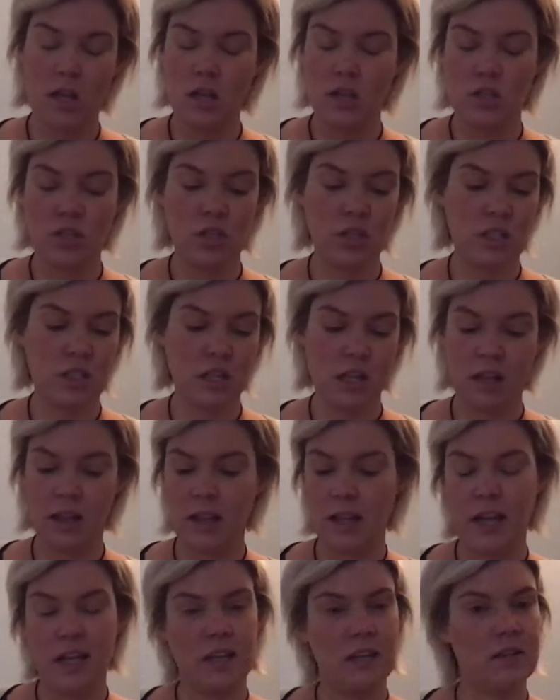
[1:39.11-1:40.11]
just a
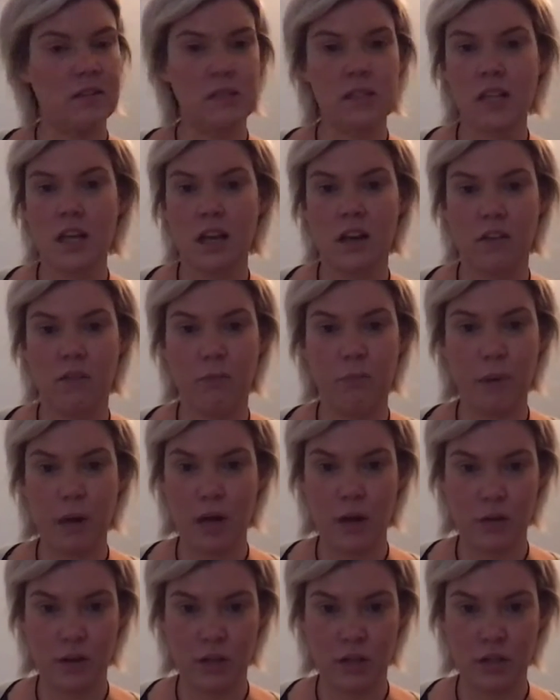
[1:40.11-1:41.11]
light set of
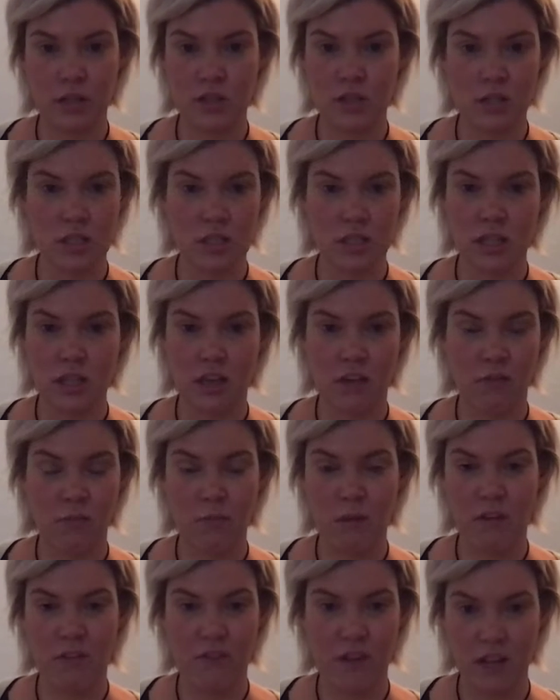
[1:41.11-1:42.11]
powder just to give
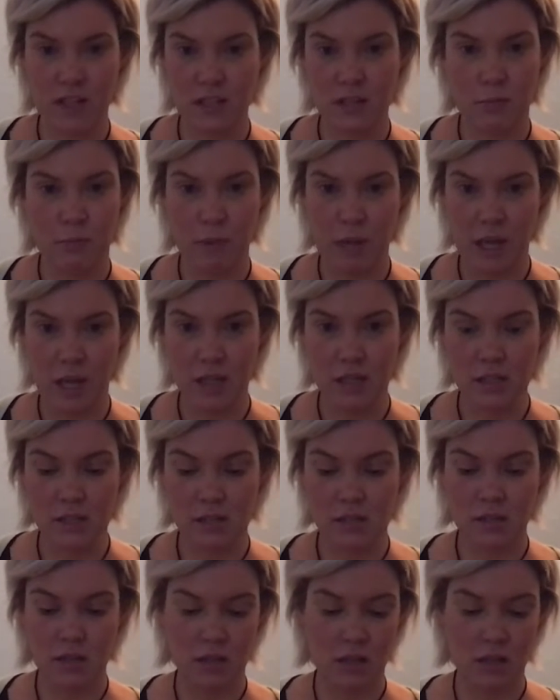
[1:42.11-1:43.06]
my face a base.